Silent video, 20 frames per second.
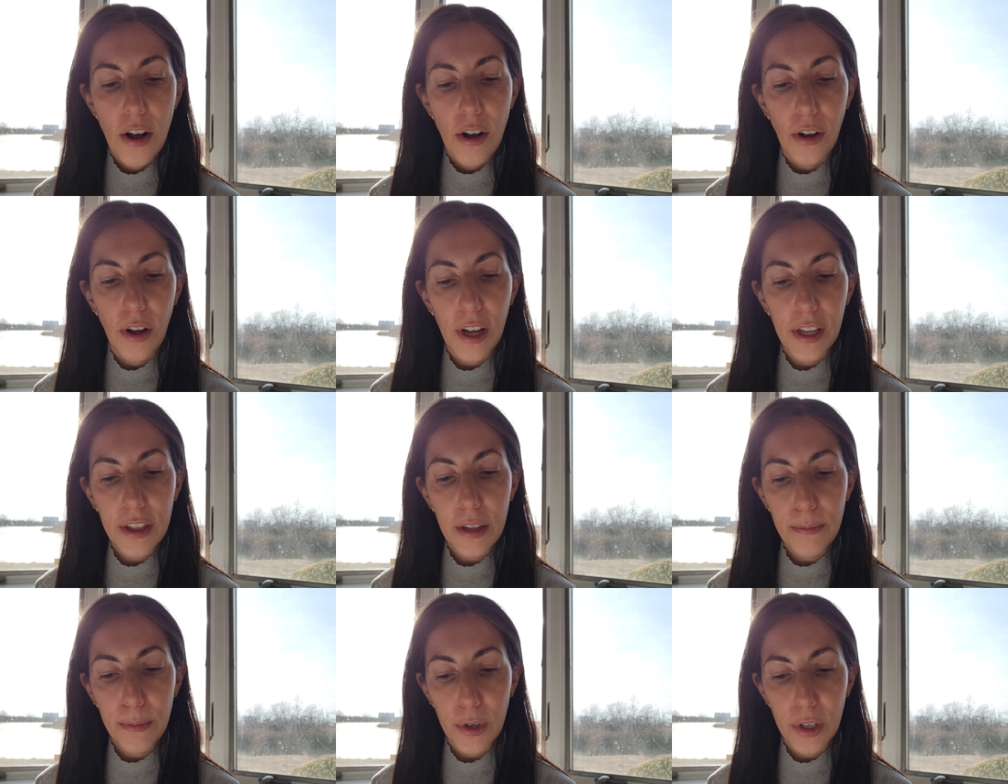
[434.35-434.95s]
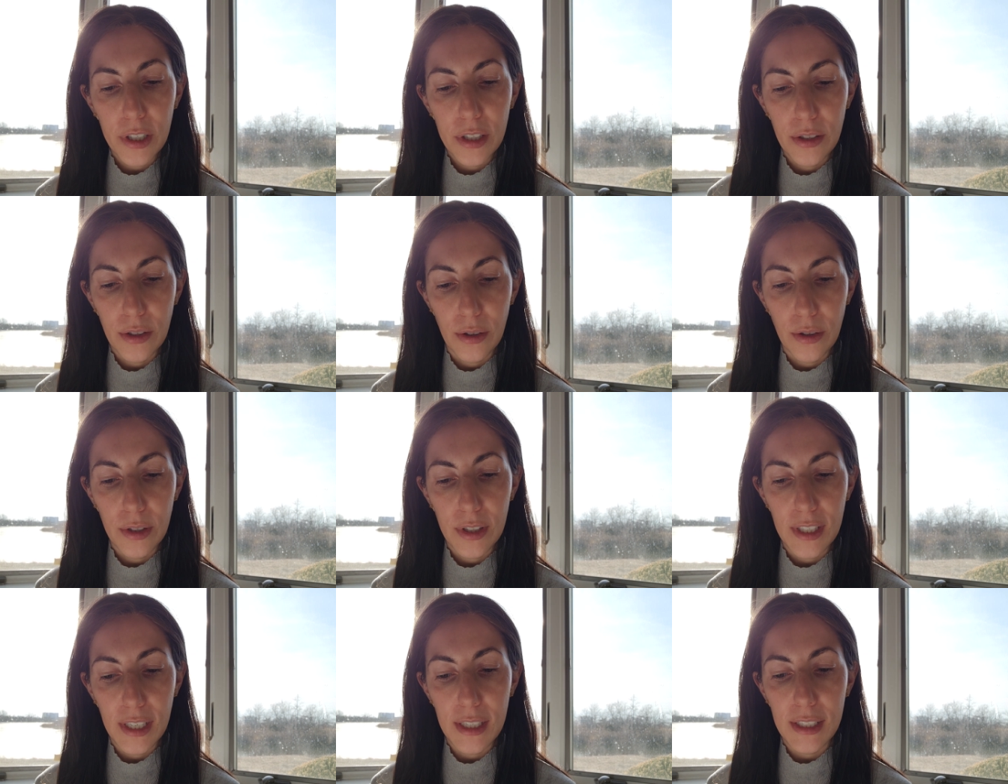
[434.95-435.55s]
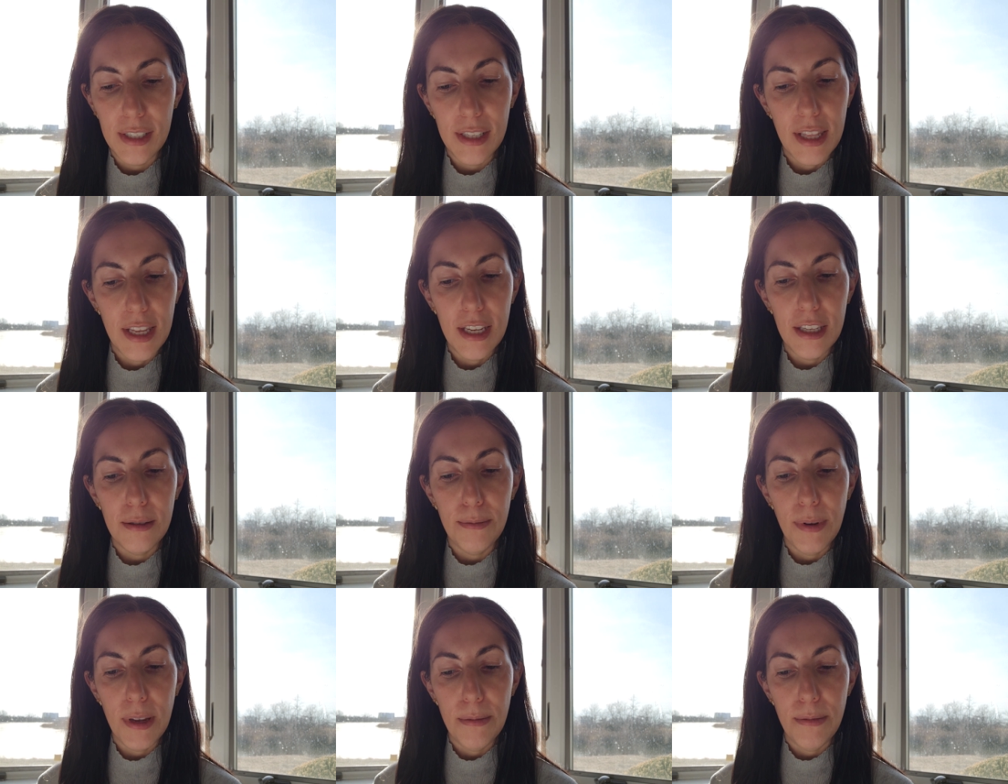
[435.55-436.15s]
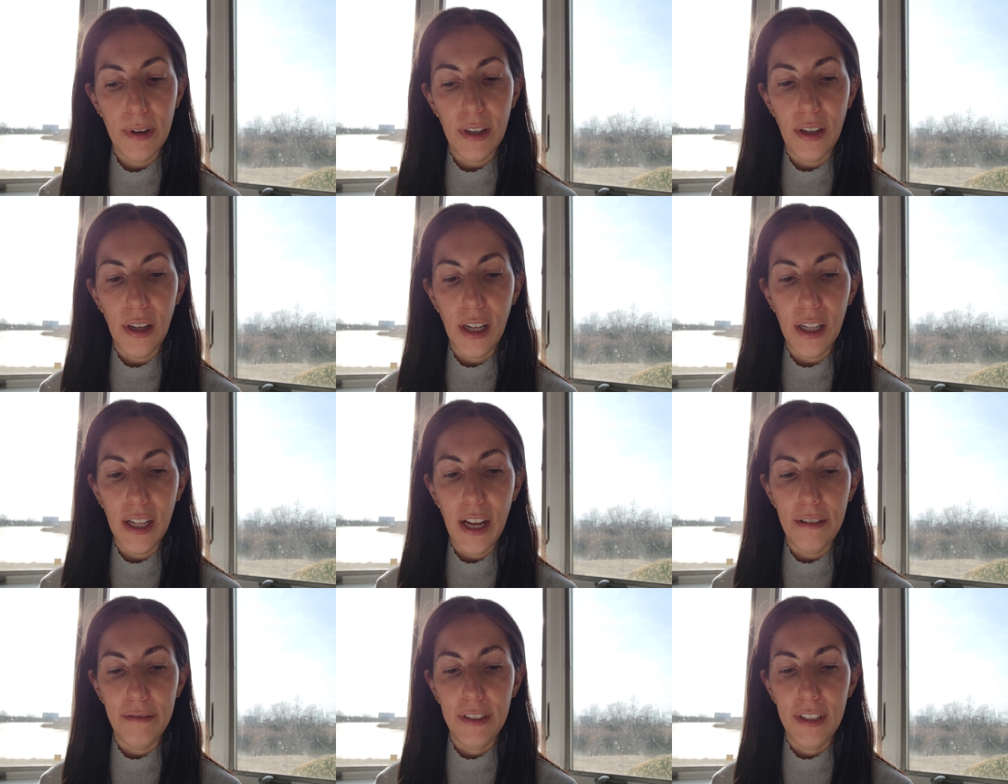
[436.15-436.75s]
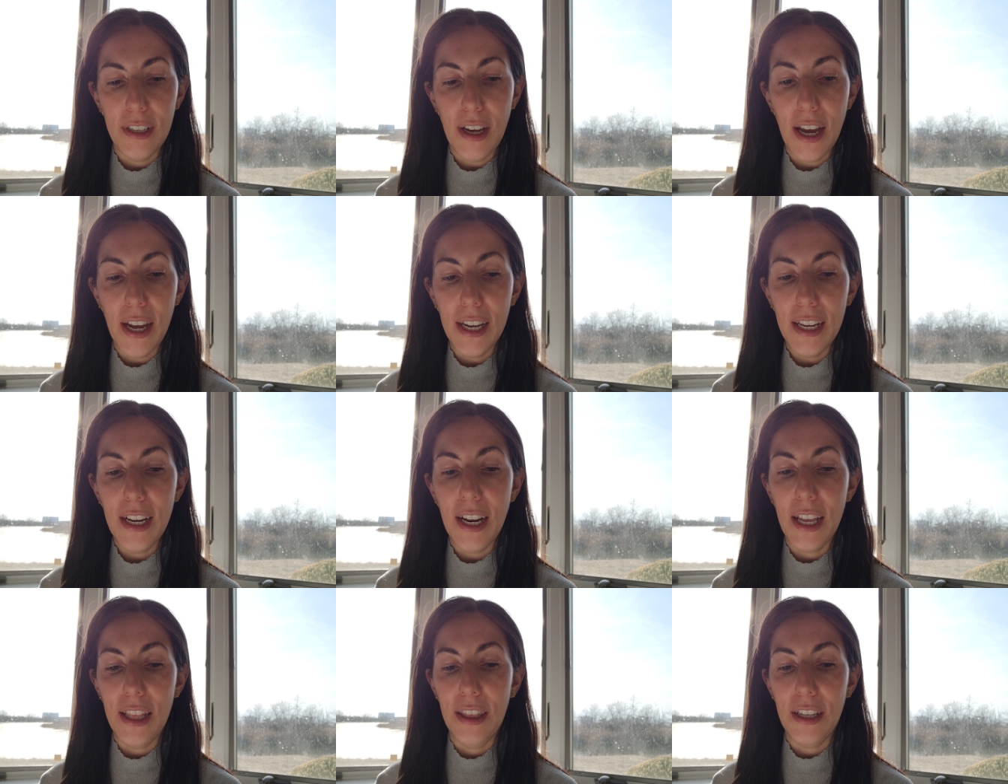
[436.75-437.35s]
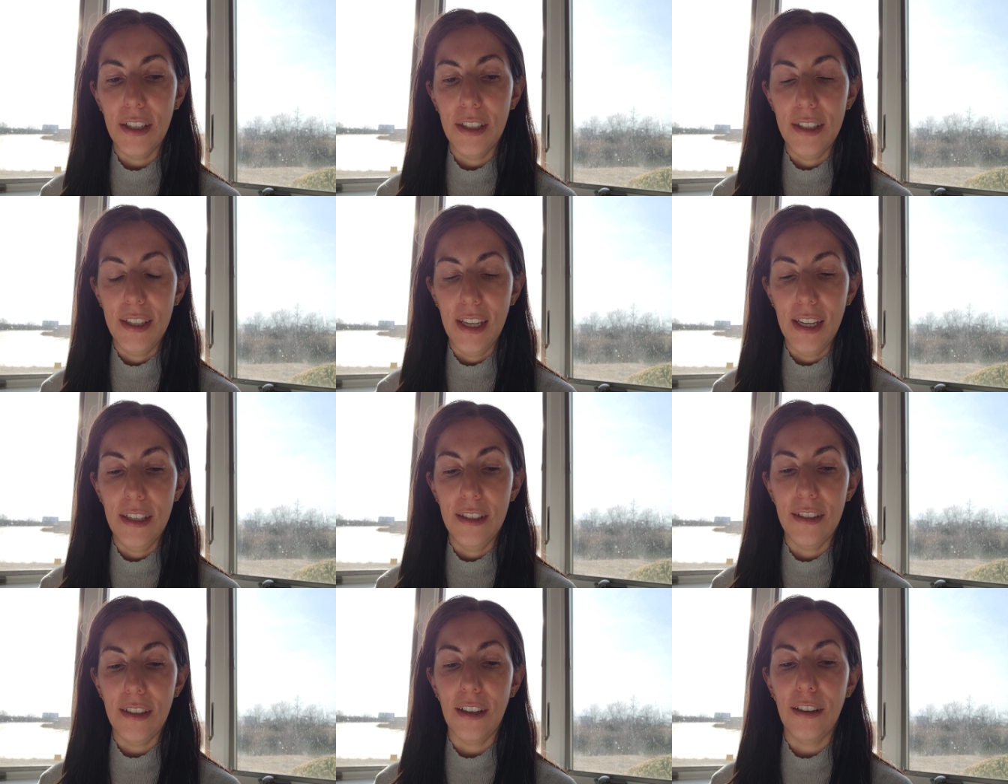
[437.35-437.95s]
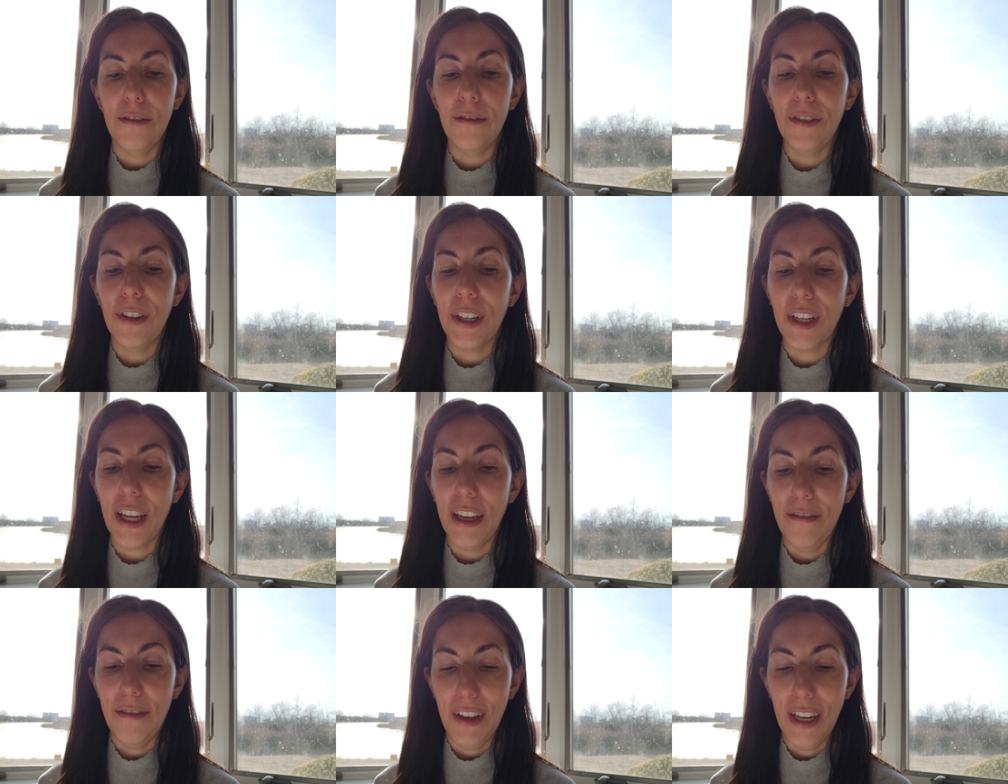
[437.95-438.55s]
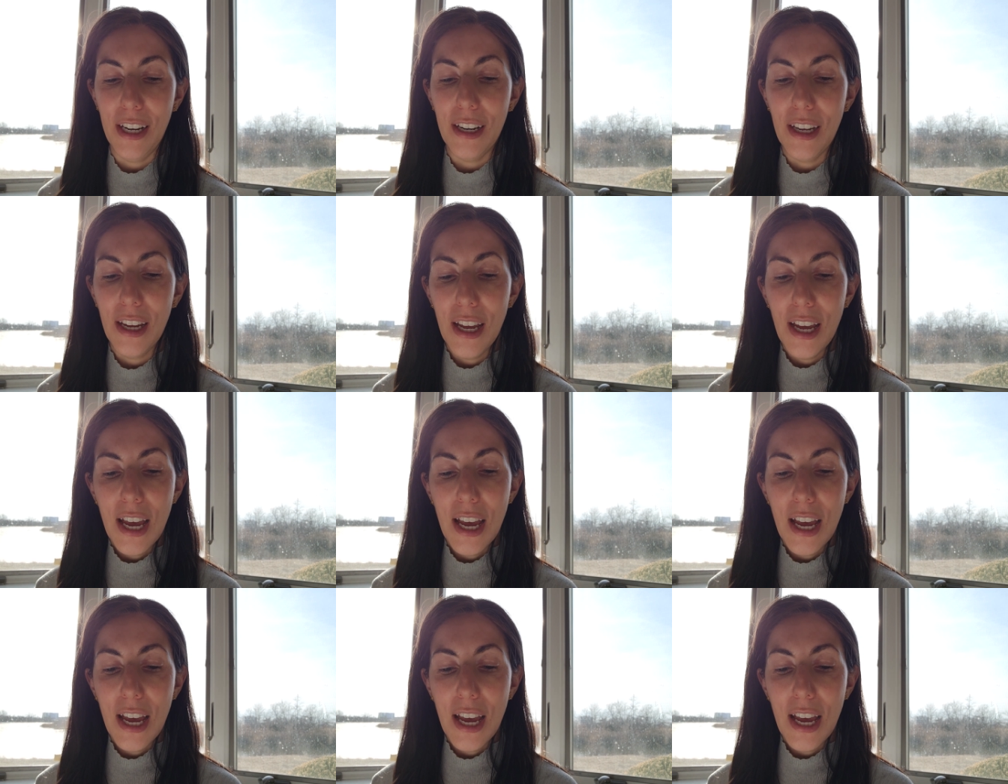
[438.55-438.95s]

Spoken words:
all the more so since these people all have died and their sins are forgiven.